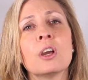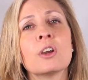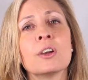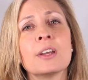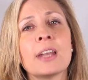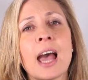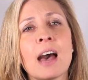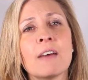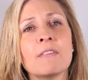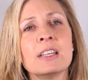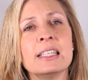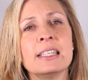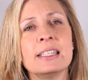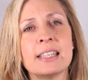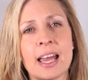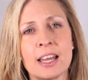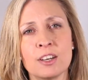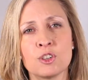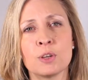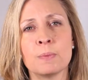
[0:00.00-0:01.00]
could have a
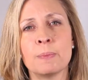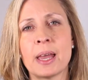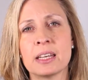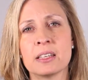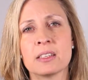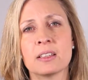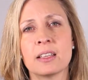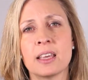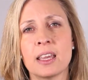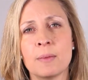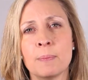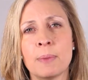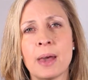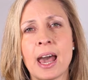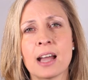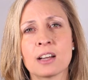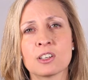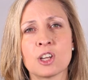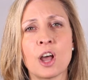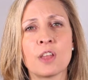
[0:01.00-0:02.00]
detrimental
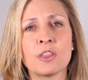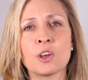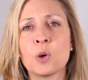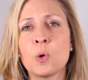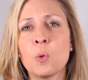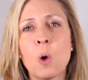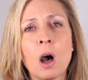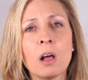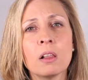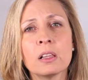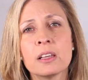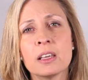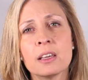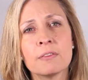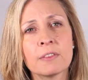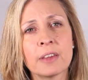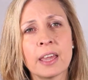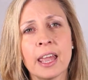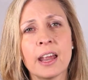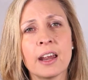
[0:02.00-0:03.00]
impact on the quality
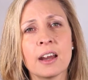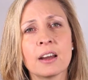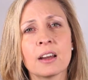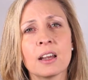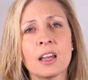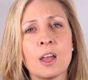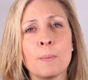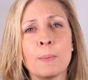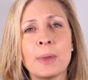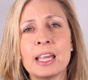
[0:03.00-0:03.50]
of care,